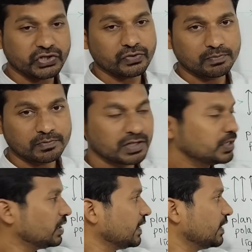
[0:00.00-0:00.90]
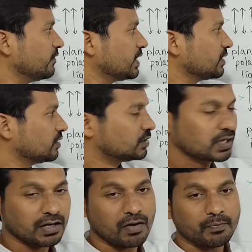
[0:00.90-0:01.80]
tube in which the
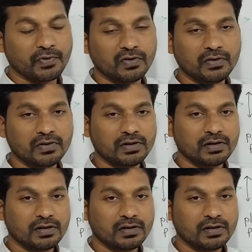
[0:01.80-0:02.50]
compound